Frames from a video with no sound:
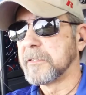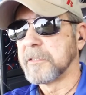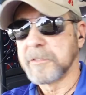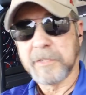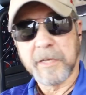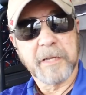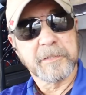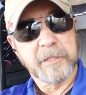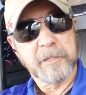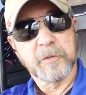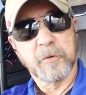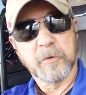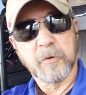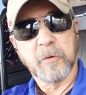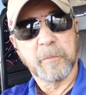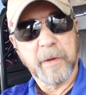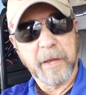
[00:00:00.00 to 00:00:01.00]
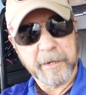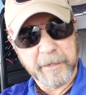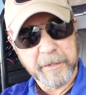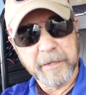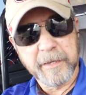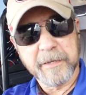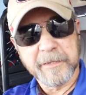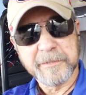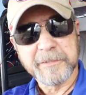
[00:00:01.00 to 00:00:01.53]
decides he's going to go back
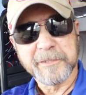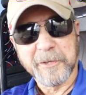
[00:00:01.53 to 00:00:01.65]
again.